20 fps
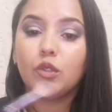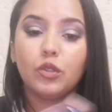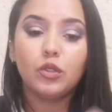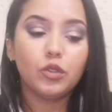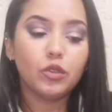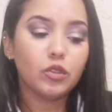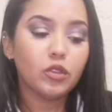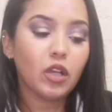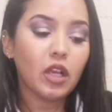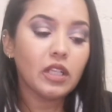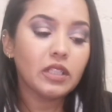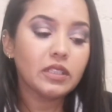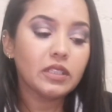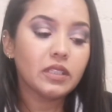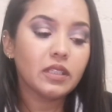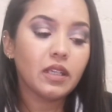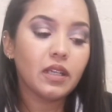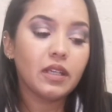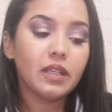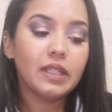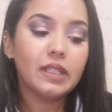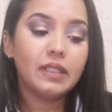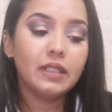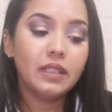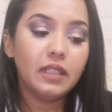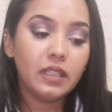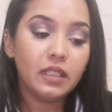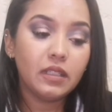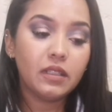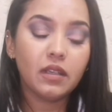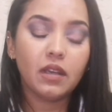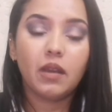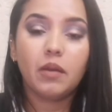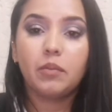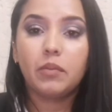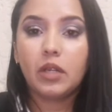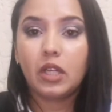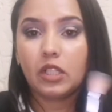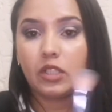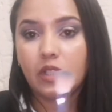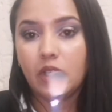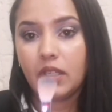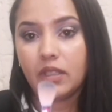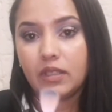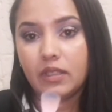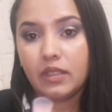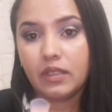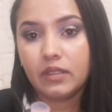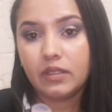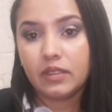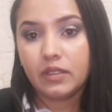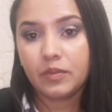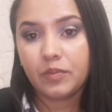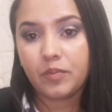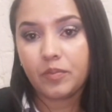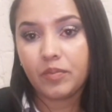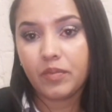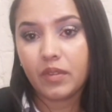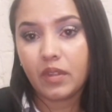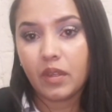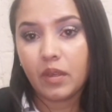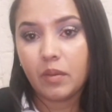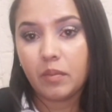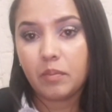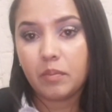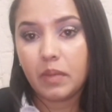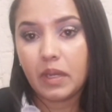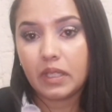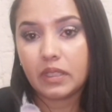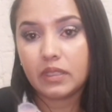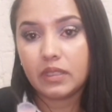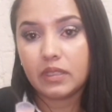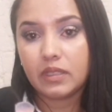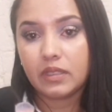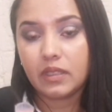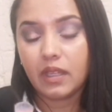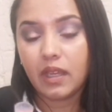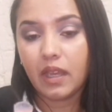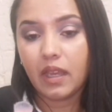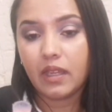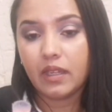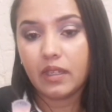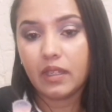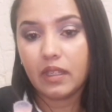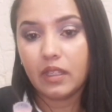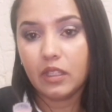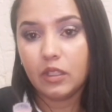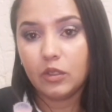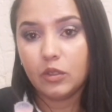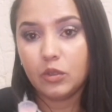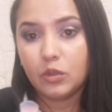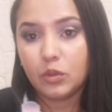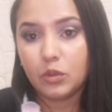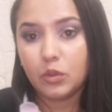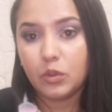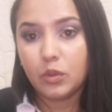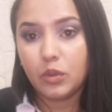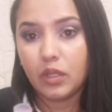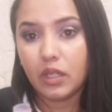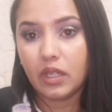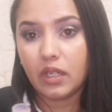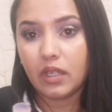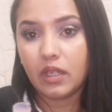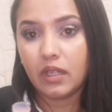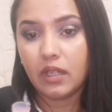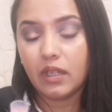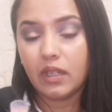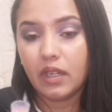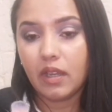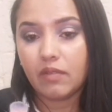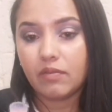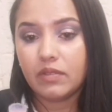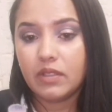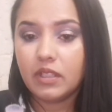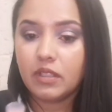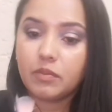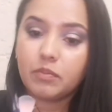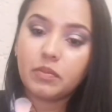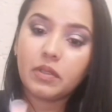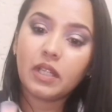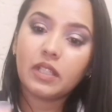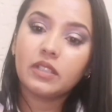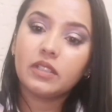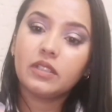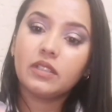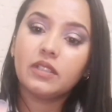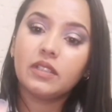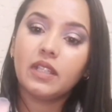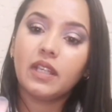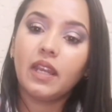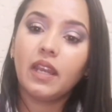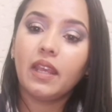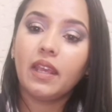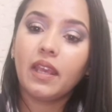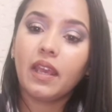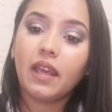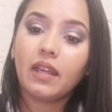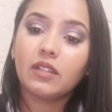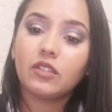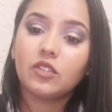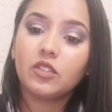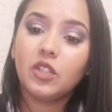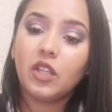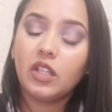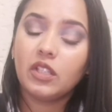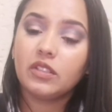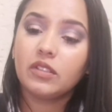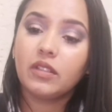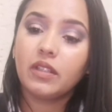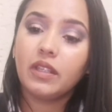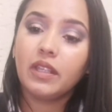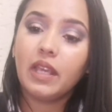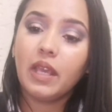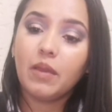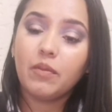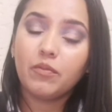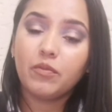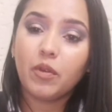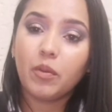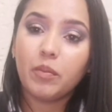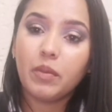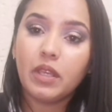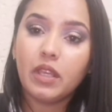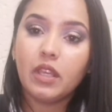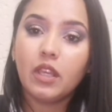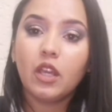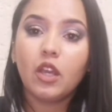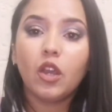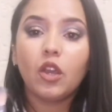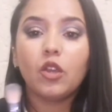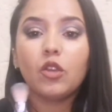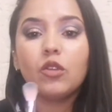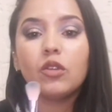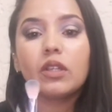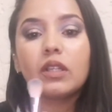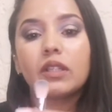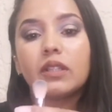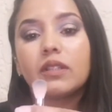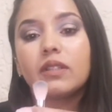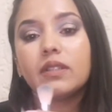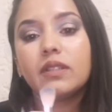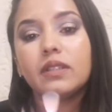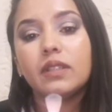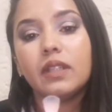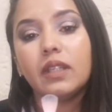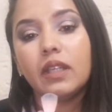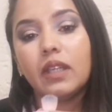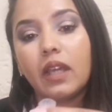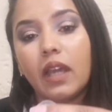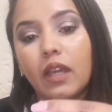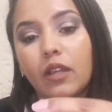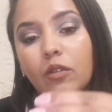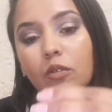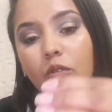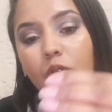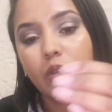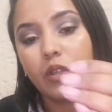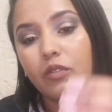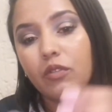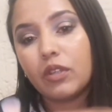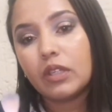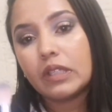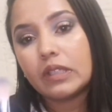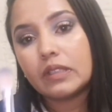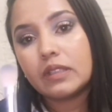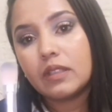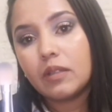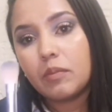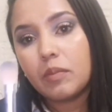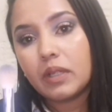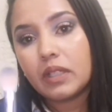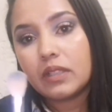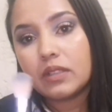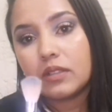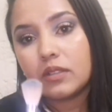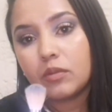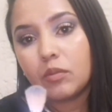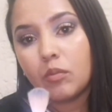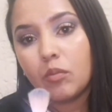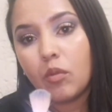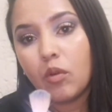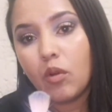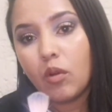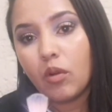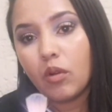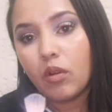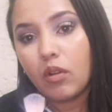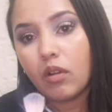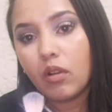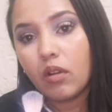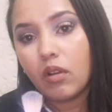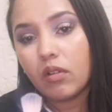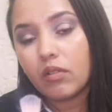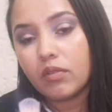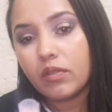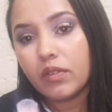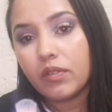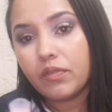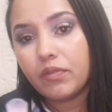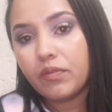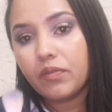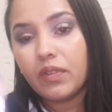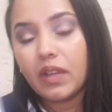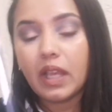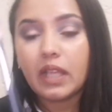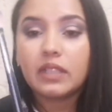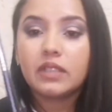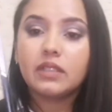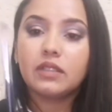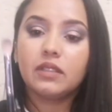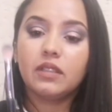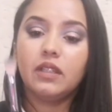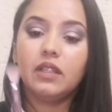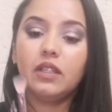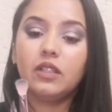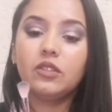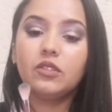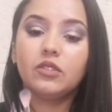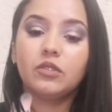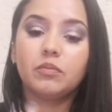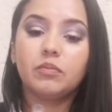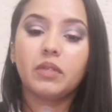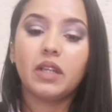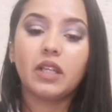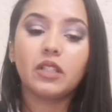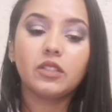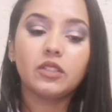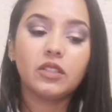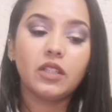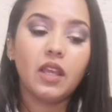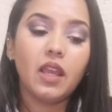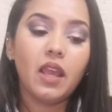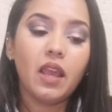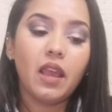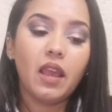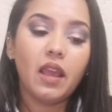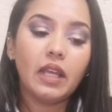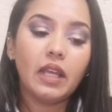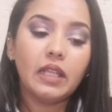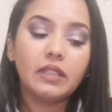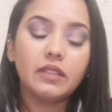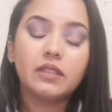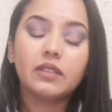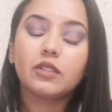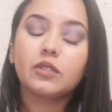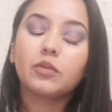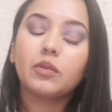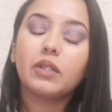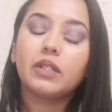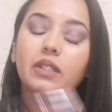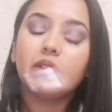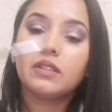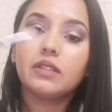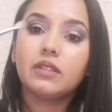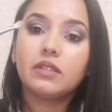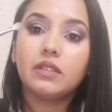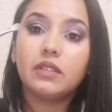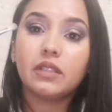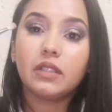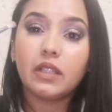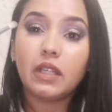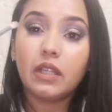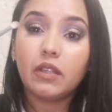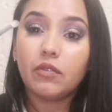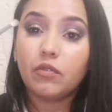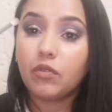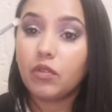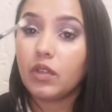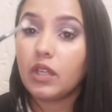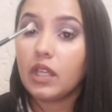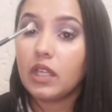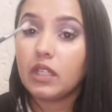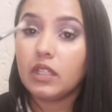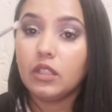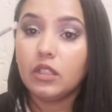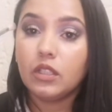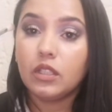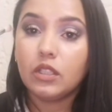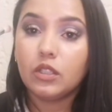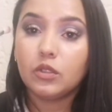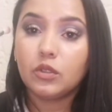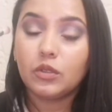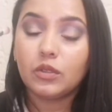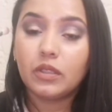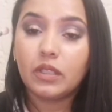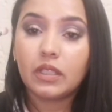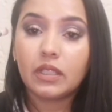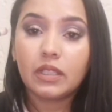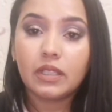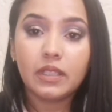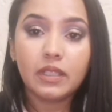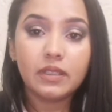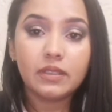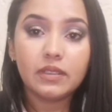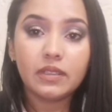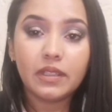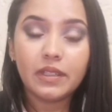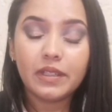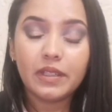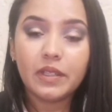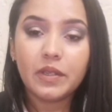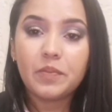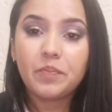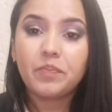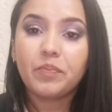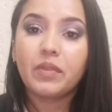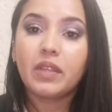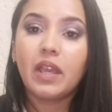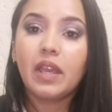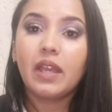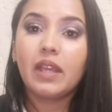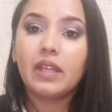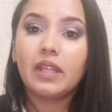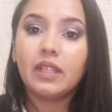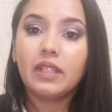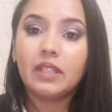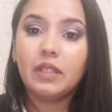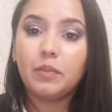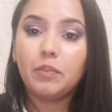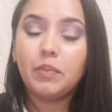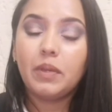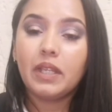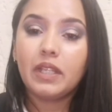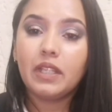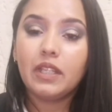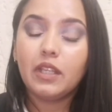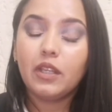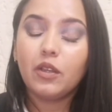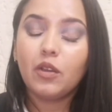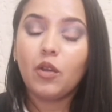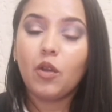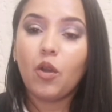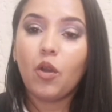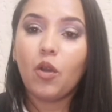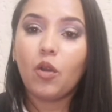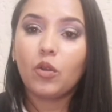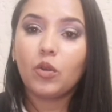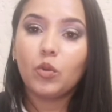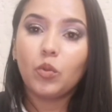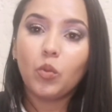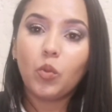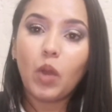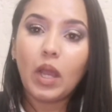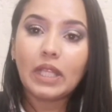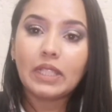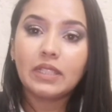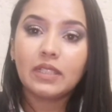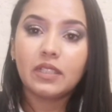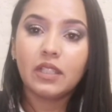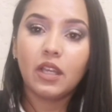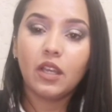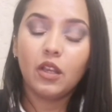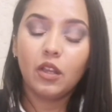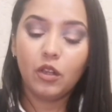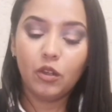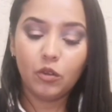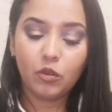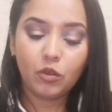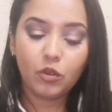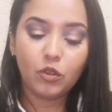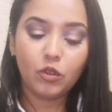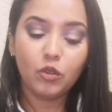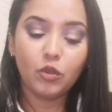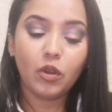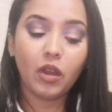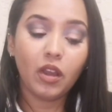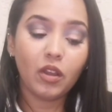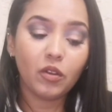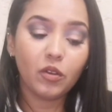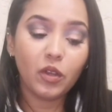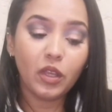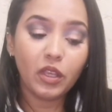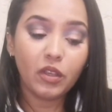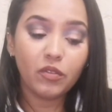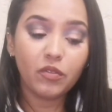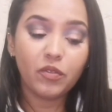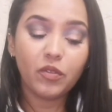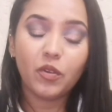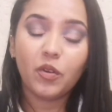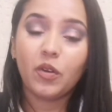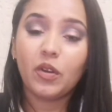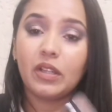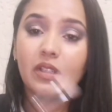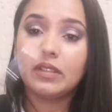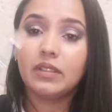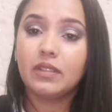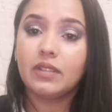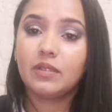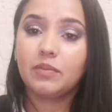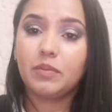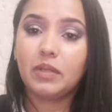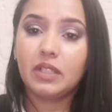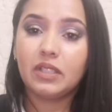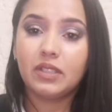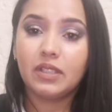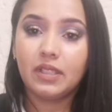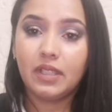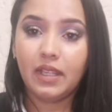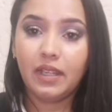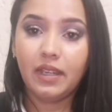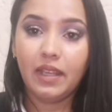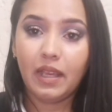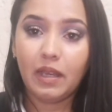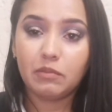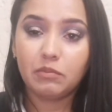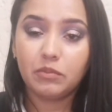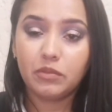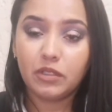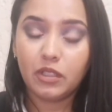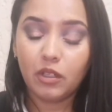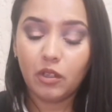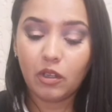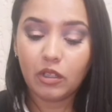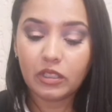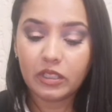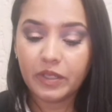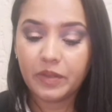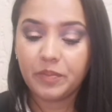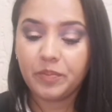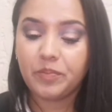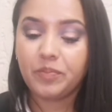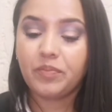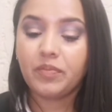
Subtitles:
You do not need a brush like this, but I really do love this brush. It really has changed the game for me. You can see, I don't know if you can see, but it's more of a flat edge brush, and this one is great for getting into the crease area. depending on what look you are going for, and this brush really helps a lot.